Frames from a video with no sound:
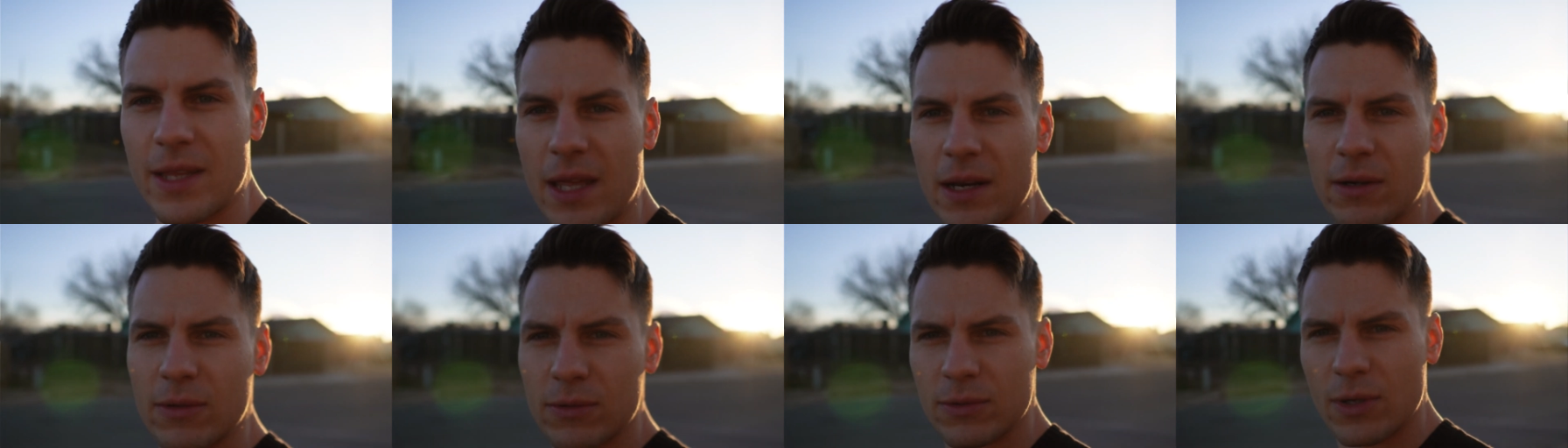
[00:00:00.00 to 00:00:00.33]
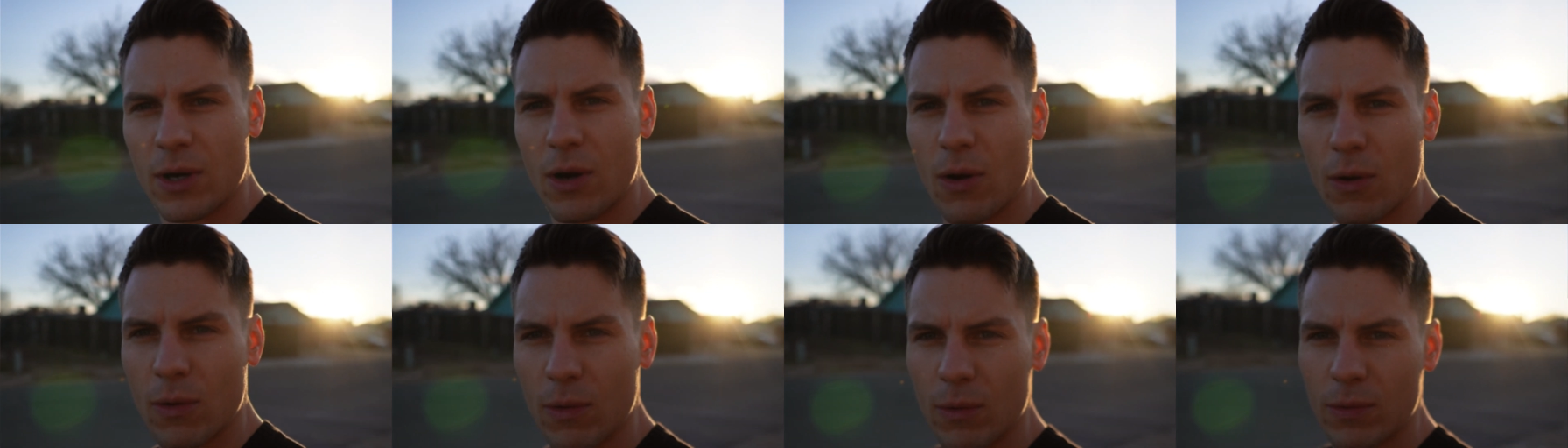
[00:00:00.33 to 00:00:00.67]
They
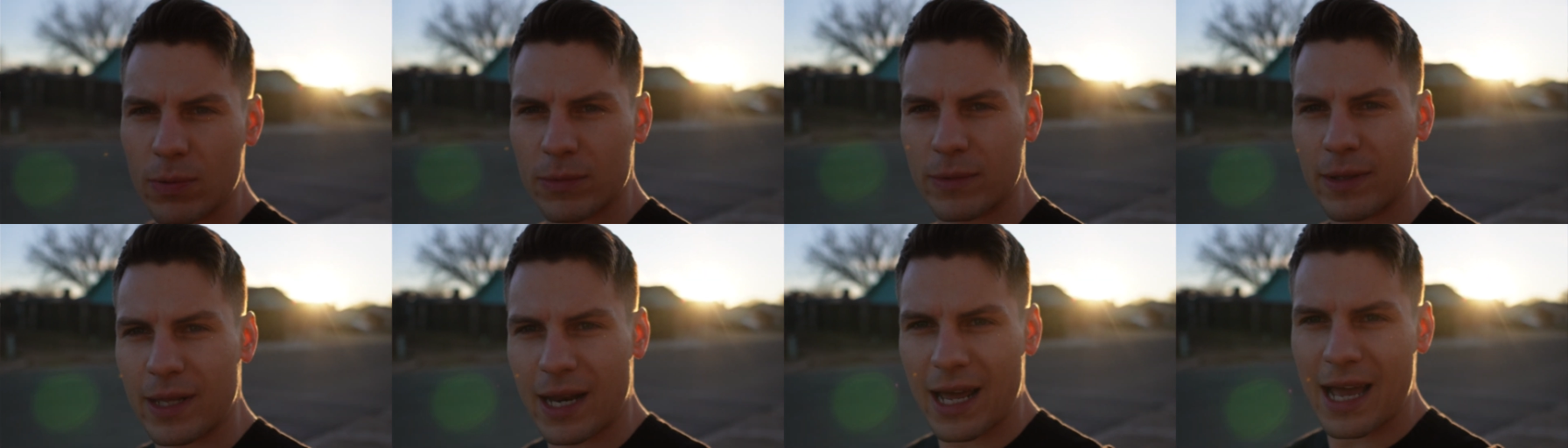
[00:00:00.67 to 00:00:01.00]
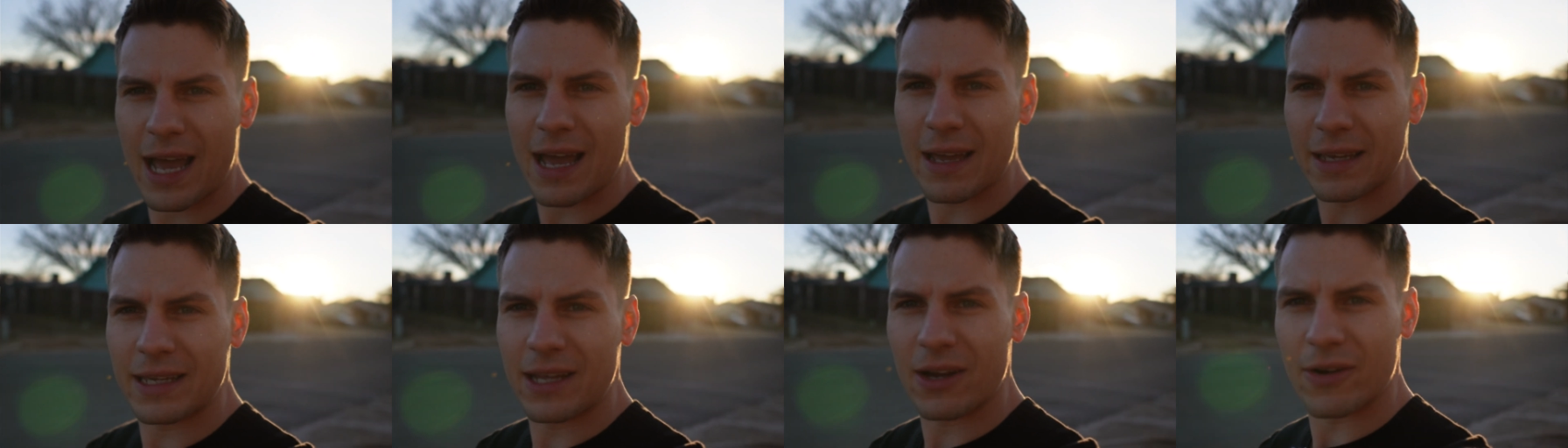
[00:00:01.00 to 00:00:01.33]
don't know that
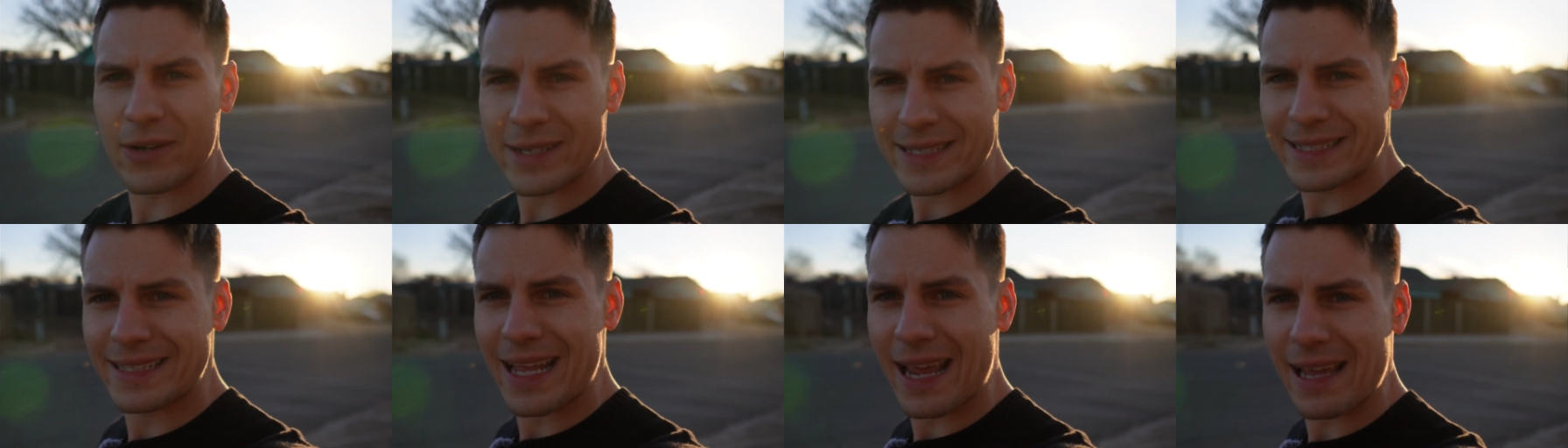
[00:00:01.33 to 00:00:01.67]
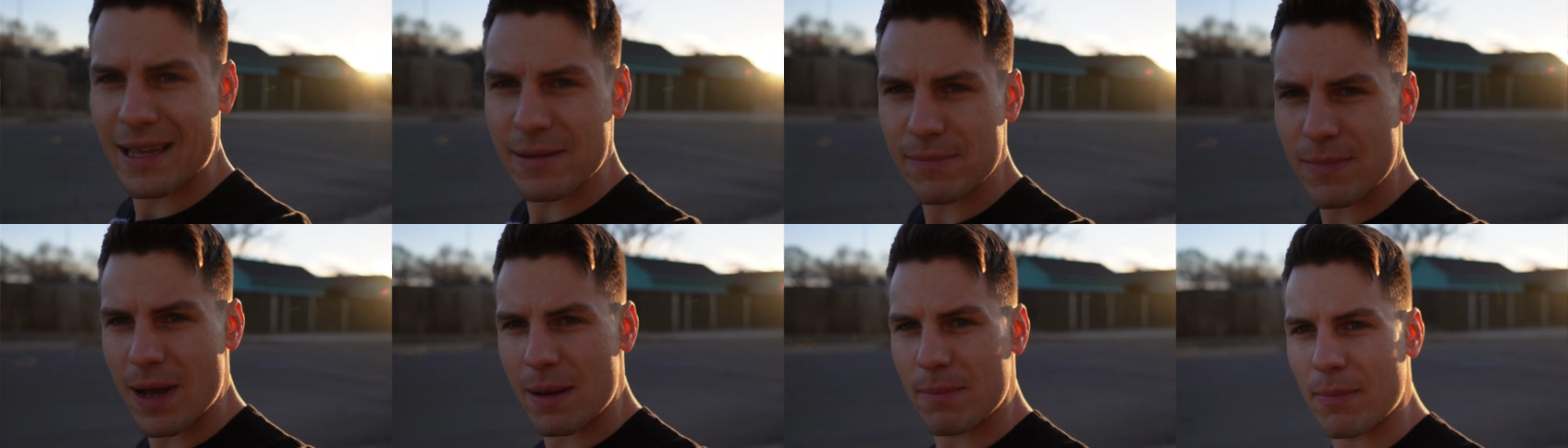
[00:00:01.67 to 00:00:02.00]
I had carry
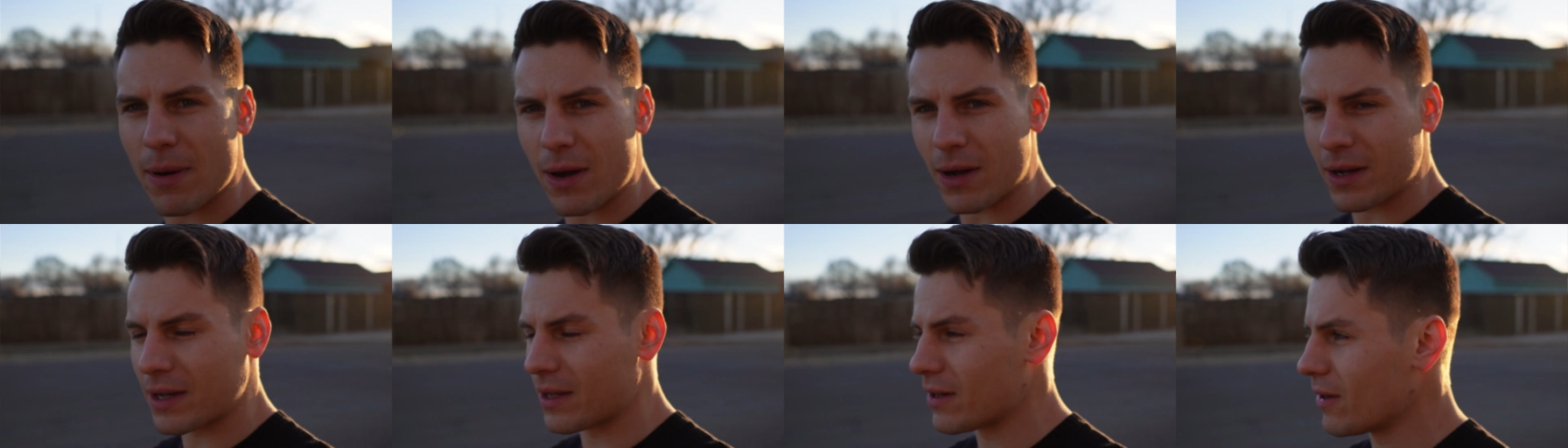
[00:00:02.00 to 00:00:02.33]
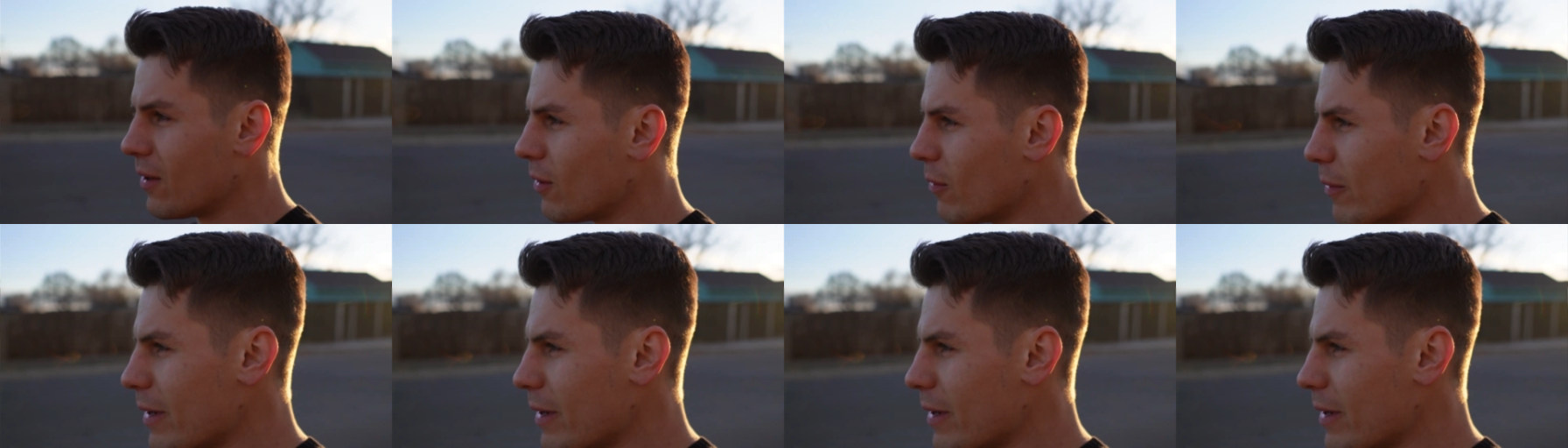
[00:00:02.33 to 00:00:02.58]
steak in my pocket